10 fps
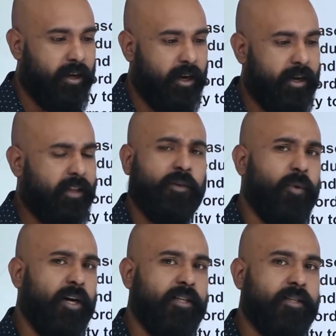In other
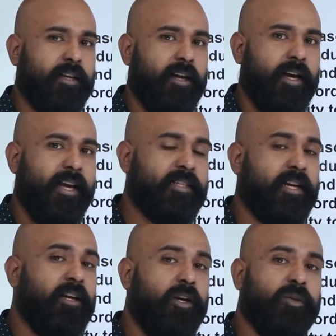words, his
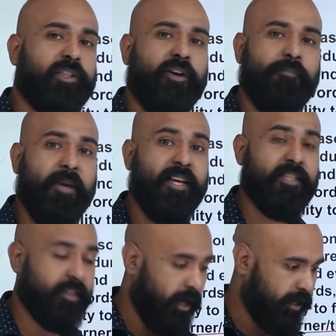conclusion of being
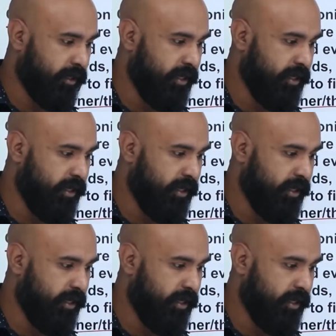stuck